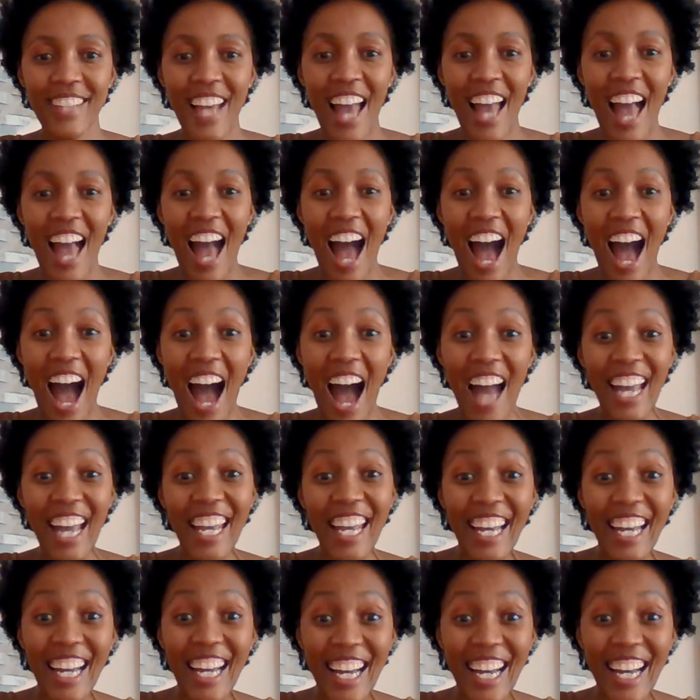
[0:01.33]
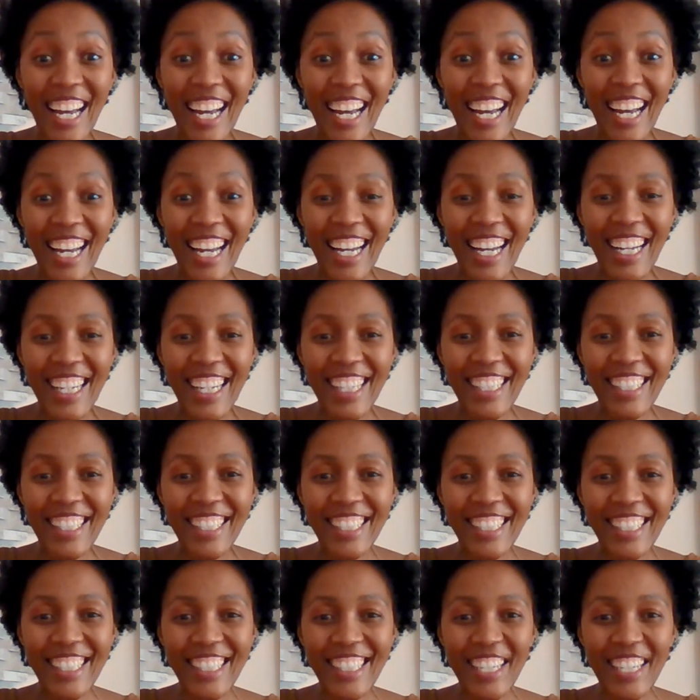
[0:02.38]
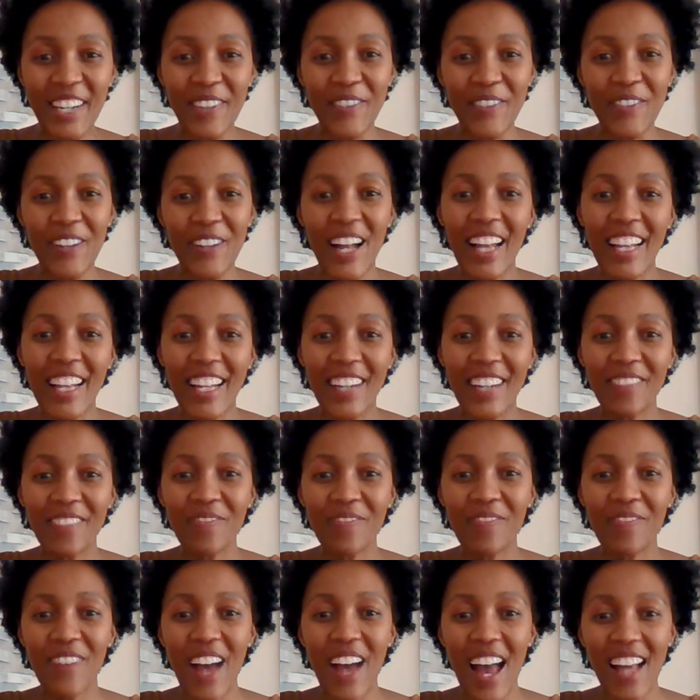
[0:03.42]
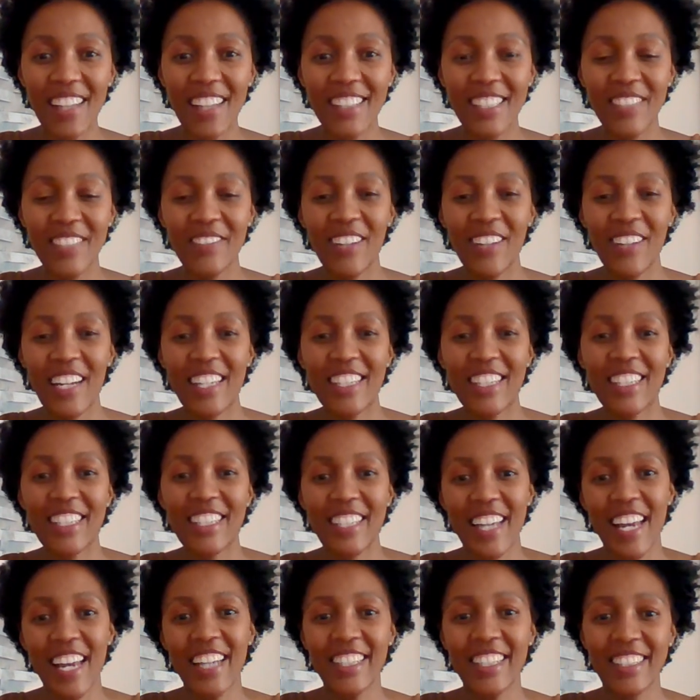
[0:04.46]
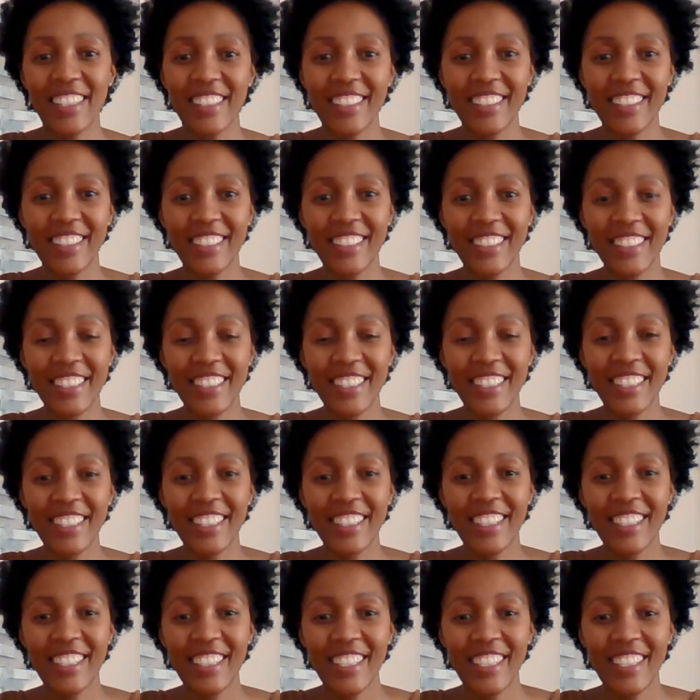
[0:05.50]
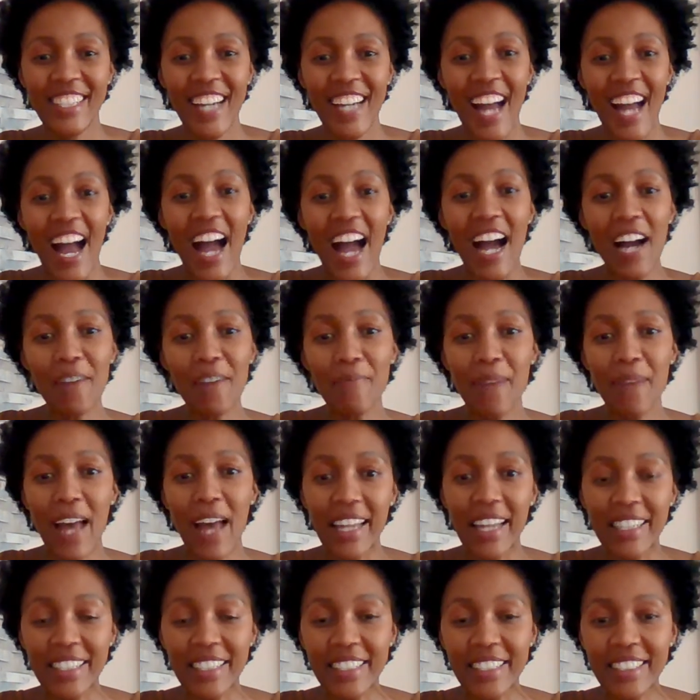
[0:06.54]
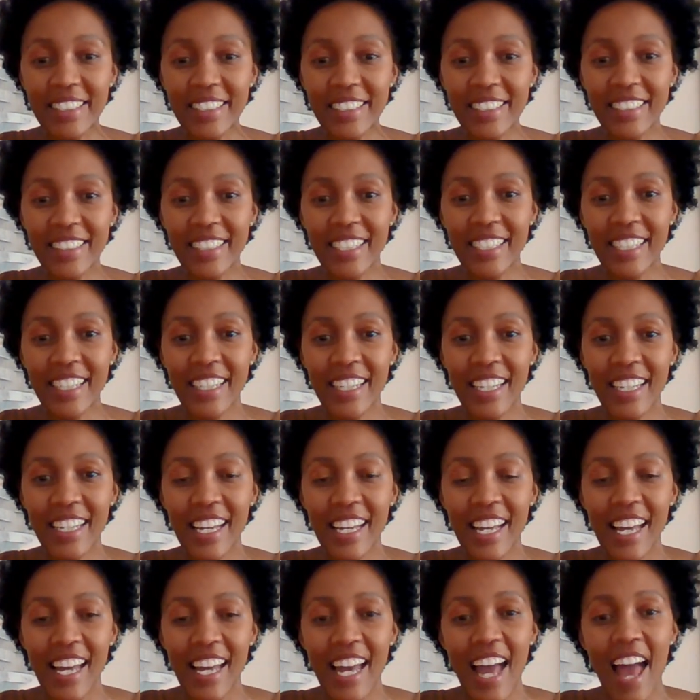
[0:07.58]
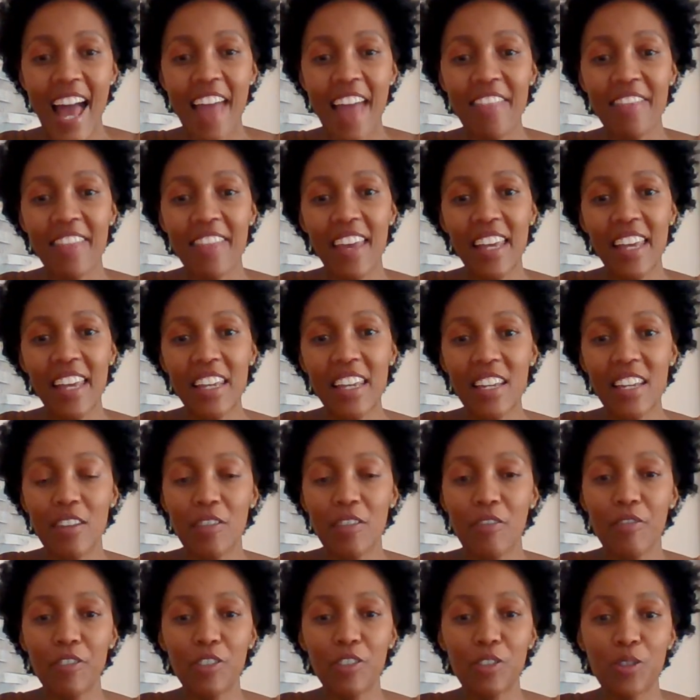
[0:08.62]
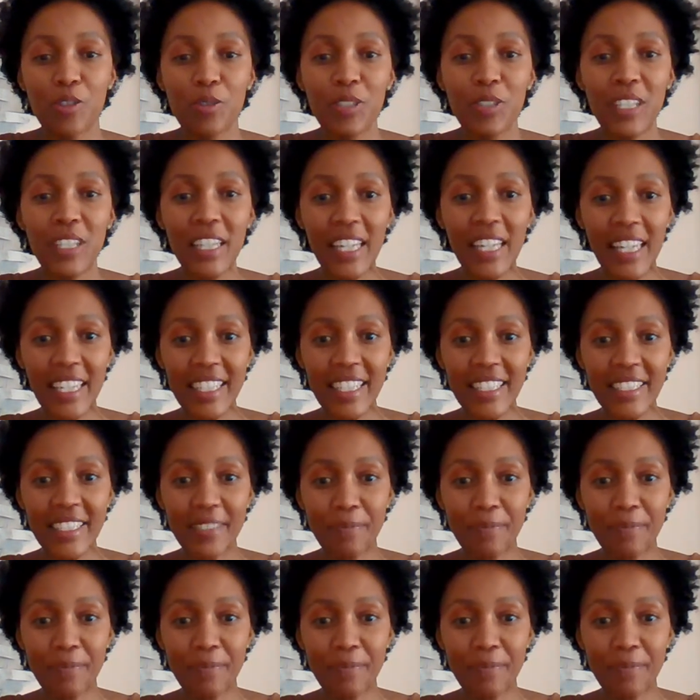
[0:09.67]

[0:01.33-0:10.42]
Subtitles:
Hi guys, welcome back to my channel. I'm Ellen and thank you for tuning in.